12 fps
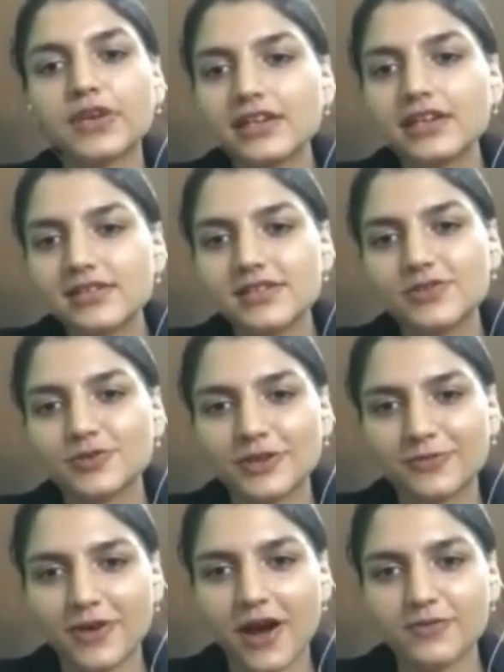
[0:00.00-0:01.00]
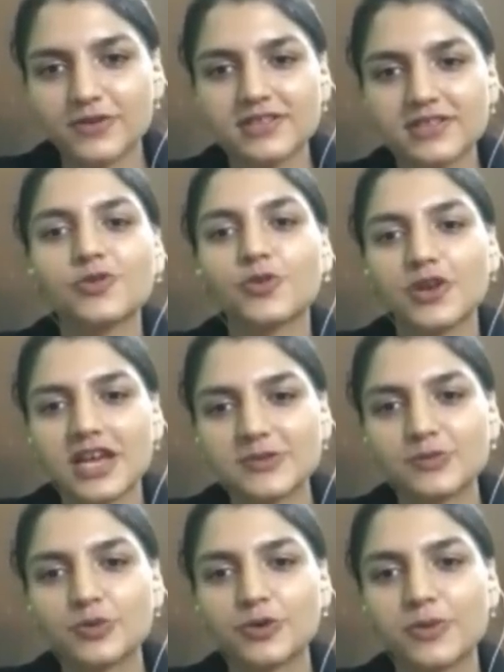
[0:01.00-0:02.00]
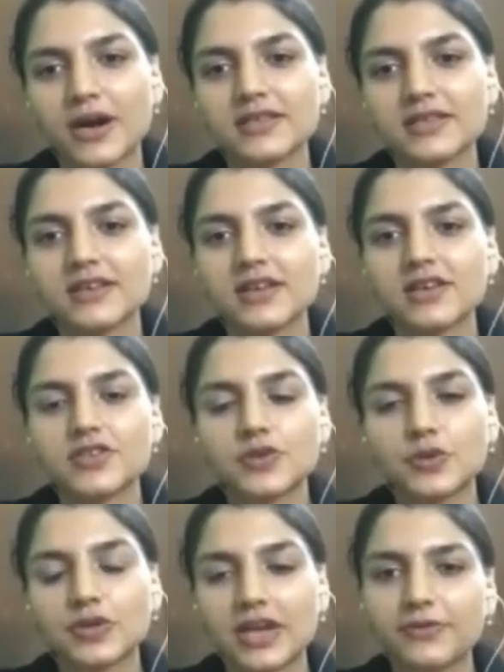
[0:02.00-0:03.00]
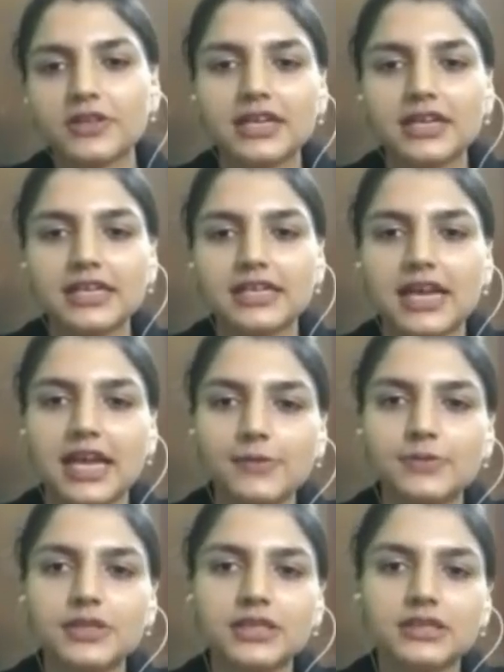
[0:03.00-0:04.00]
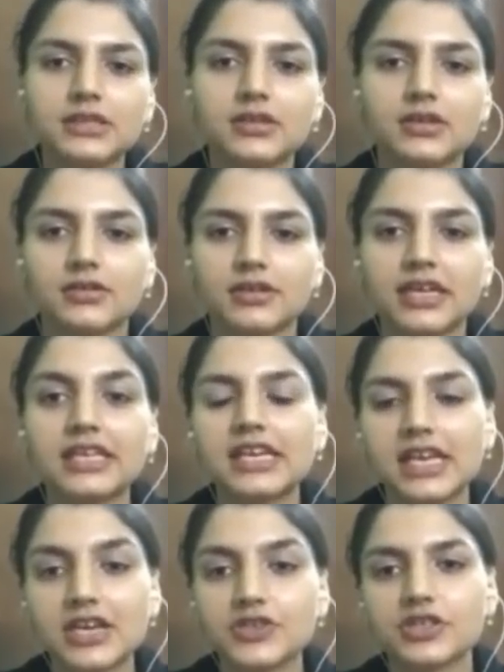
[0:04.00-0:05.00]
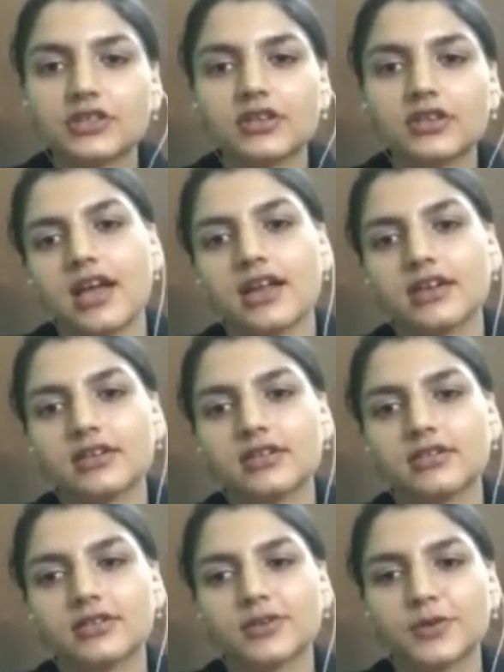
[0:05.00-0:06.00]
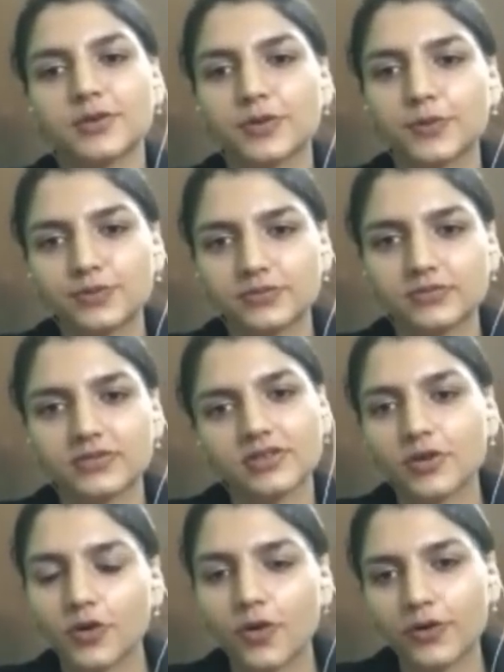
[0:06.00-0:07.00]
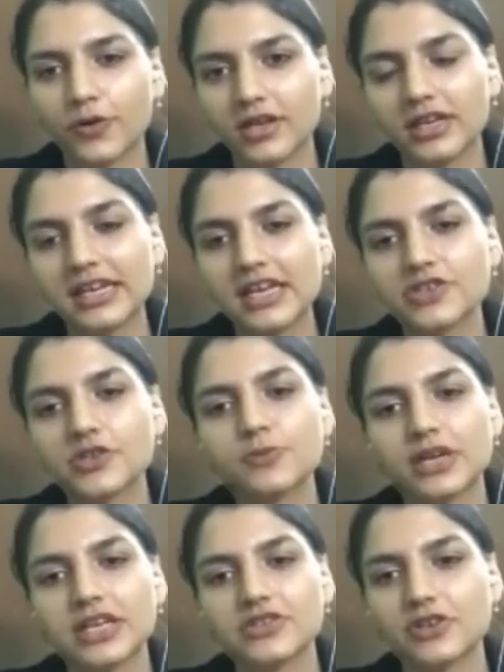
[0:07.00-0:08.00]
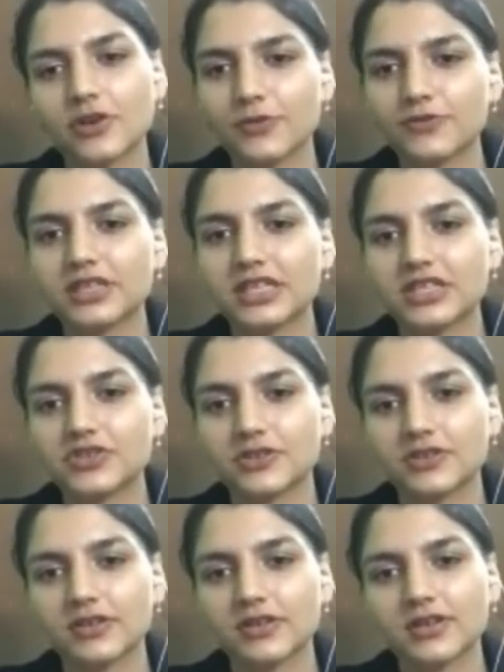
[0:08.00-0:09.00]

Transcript: fields to the farmers known as murbars. So definitely, it helped in irrigation and irrigation potential of the region.